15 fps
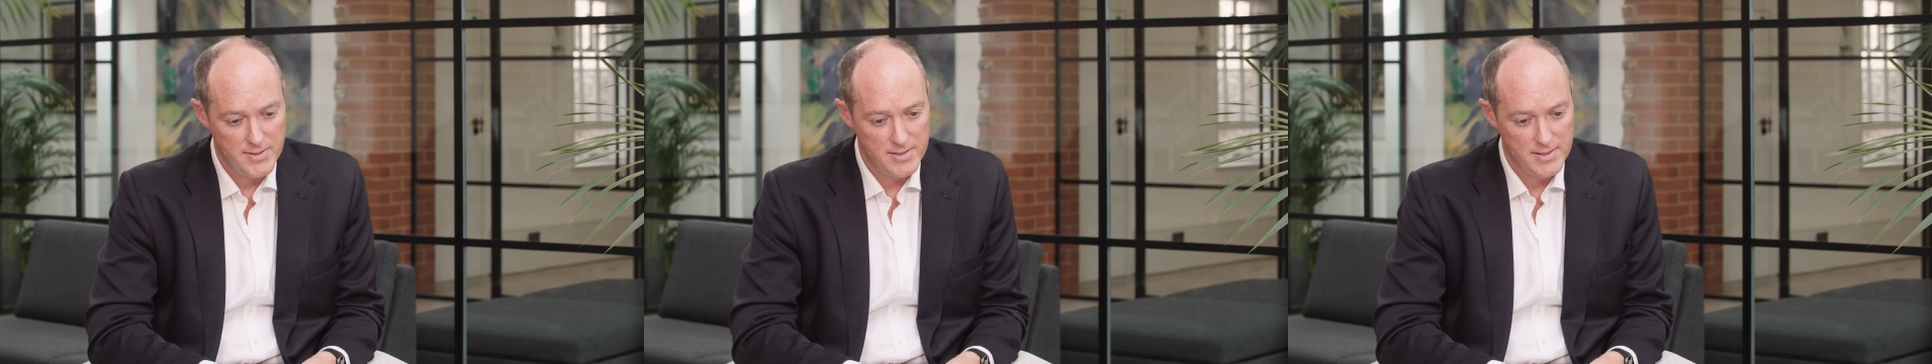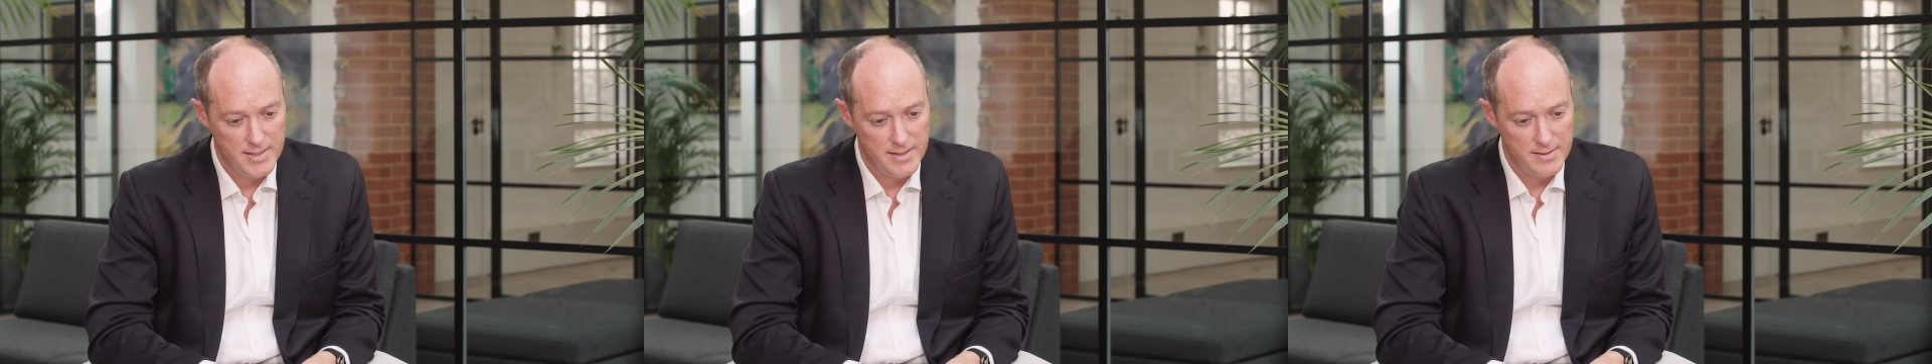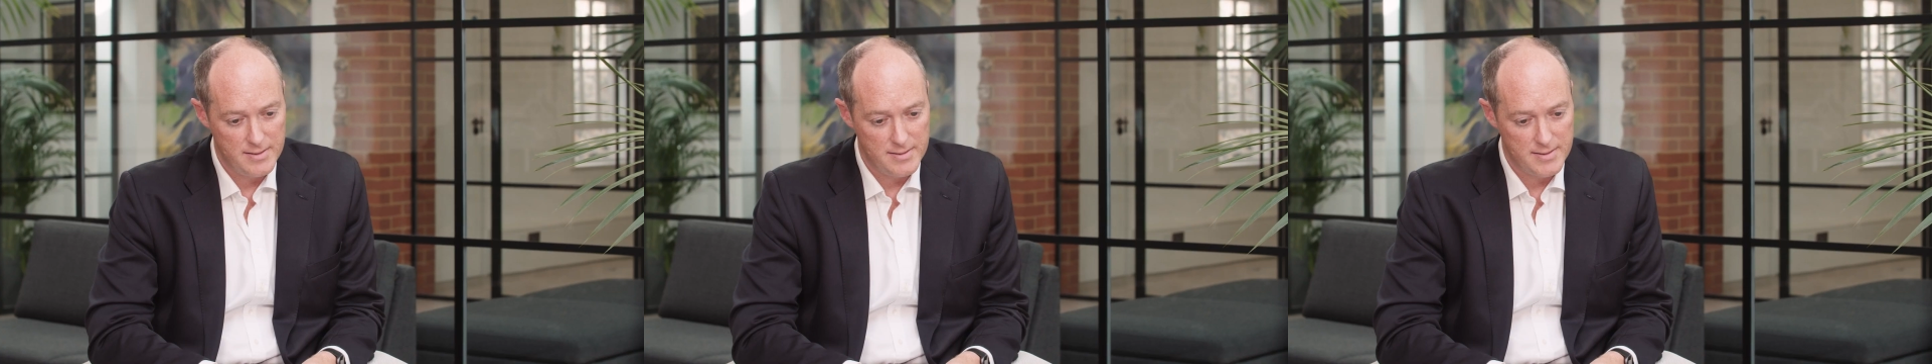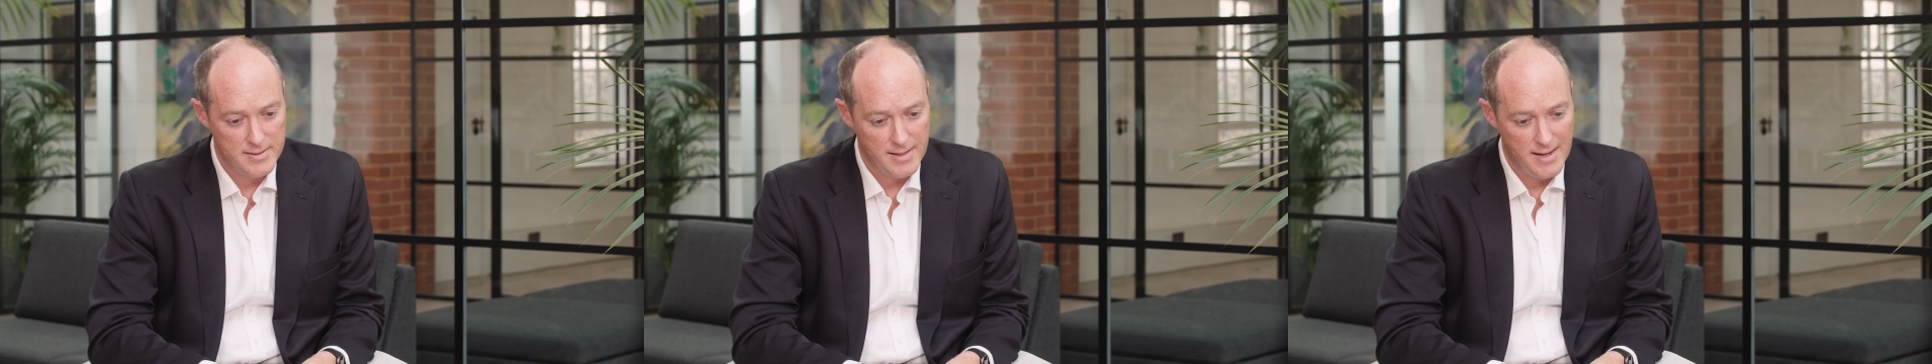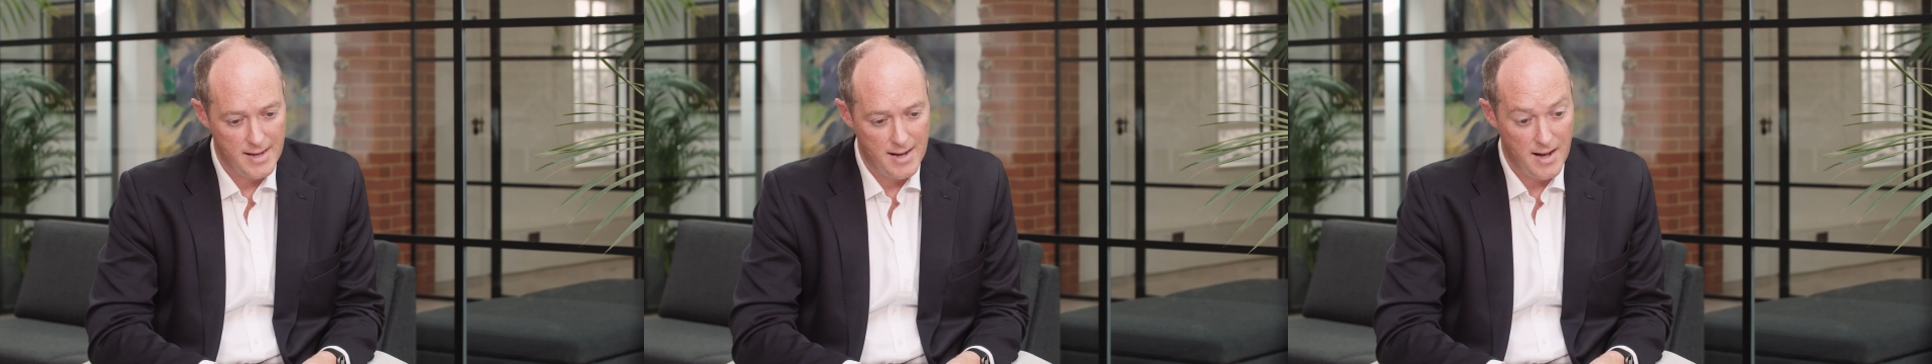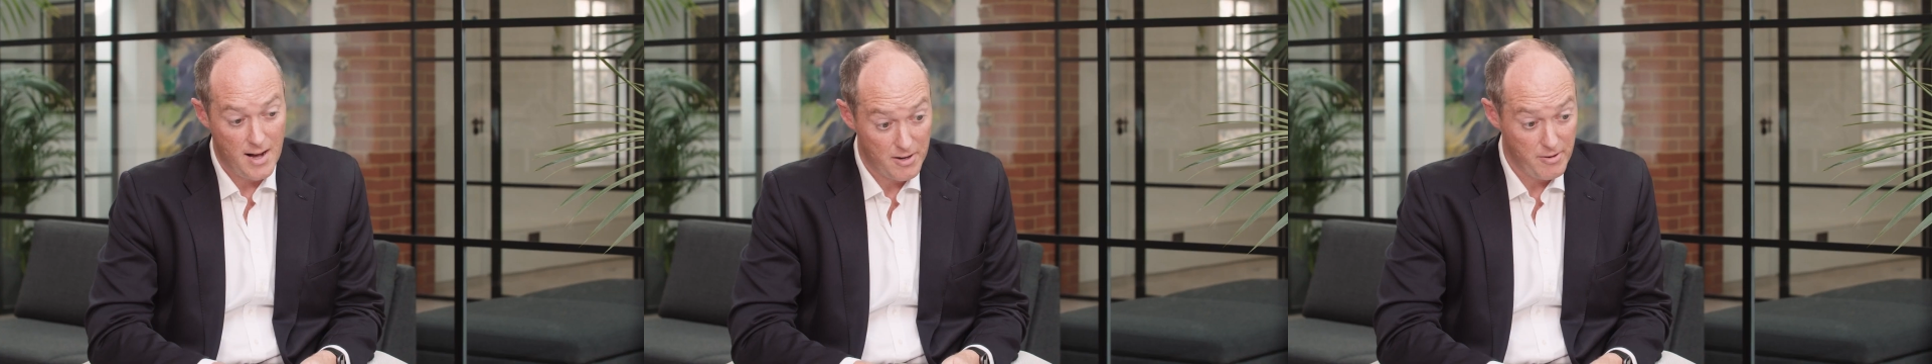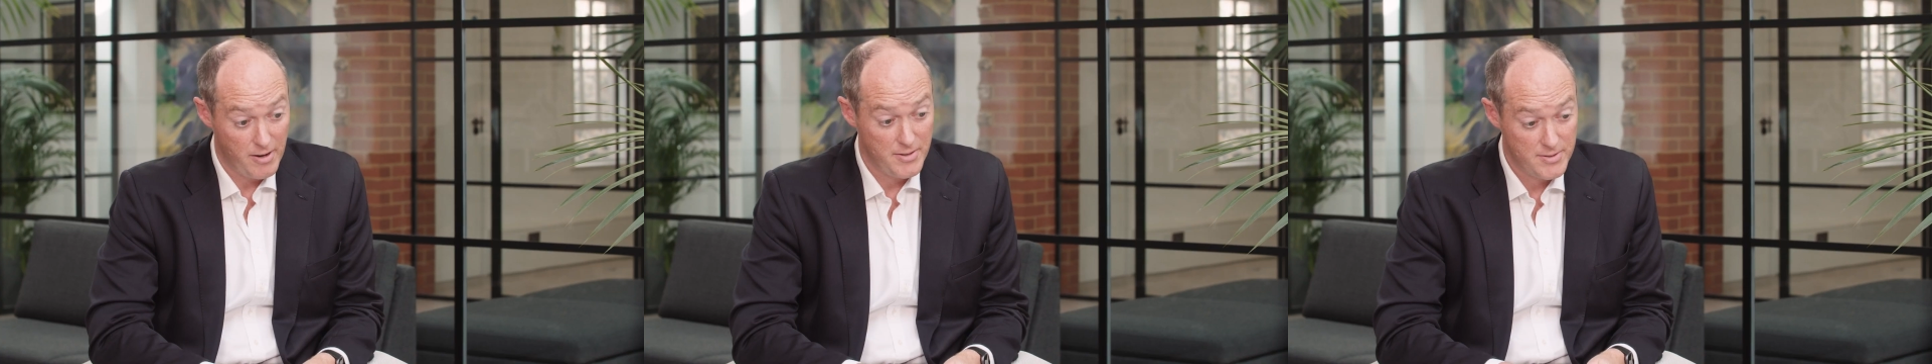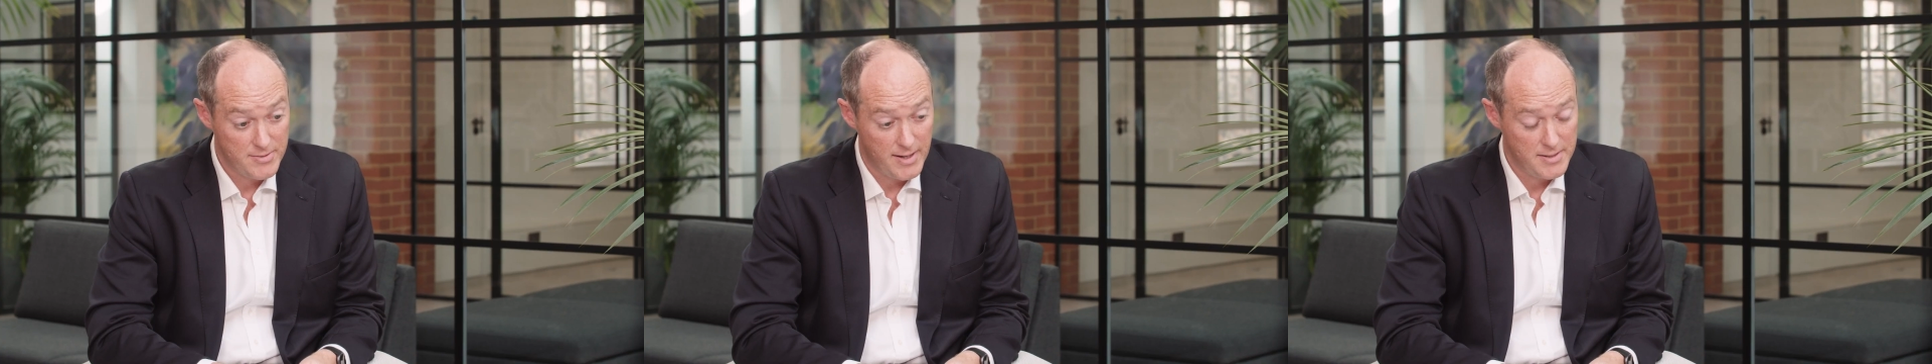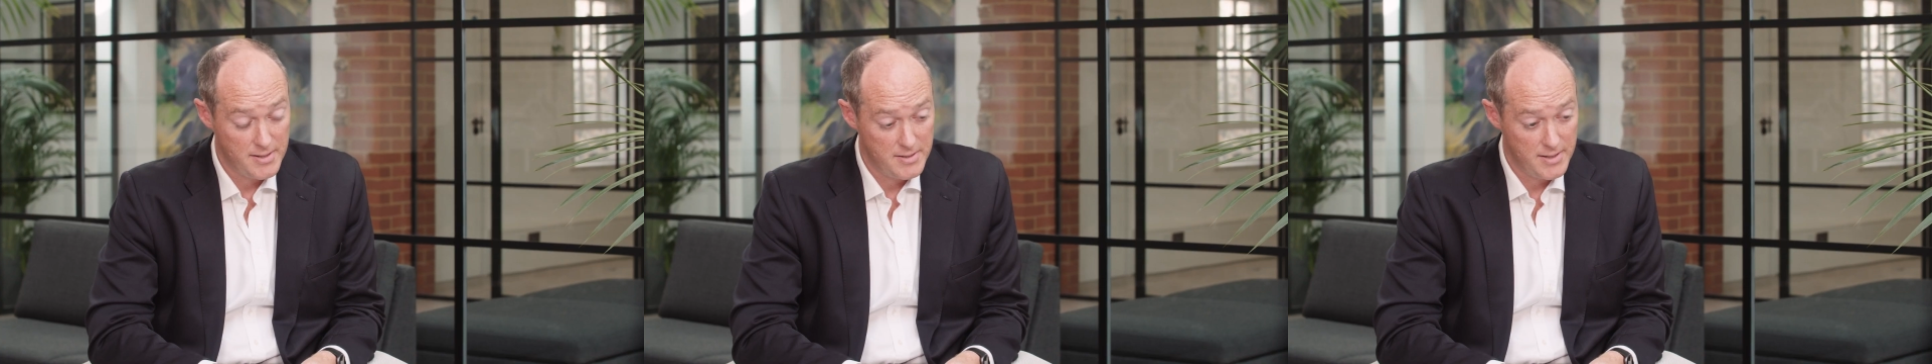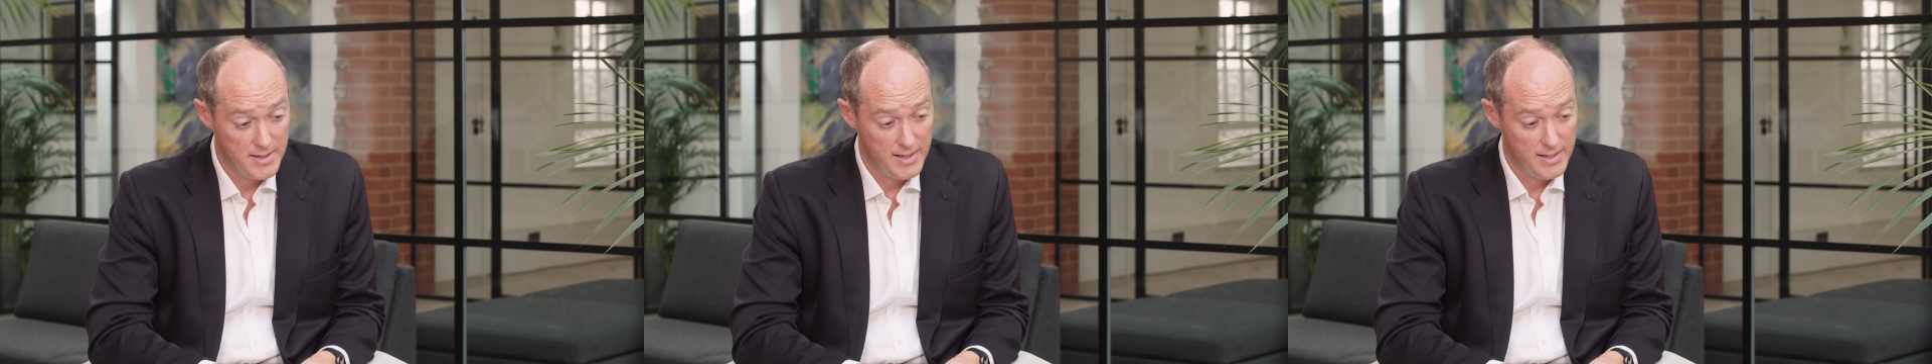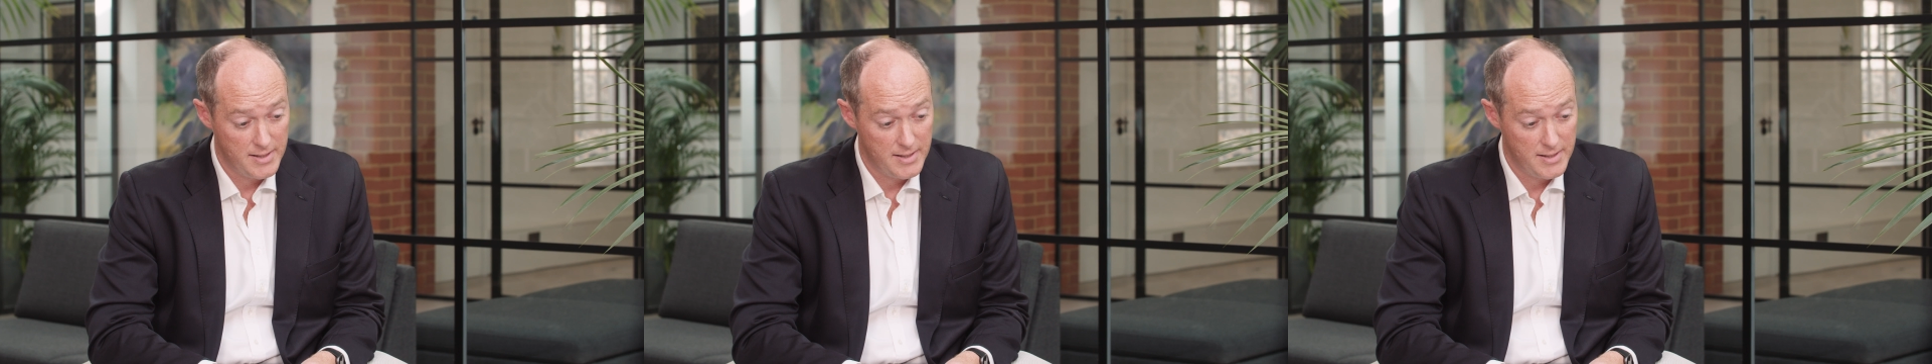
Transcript: distilled our growth strategy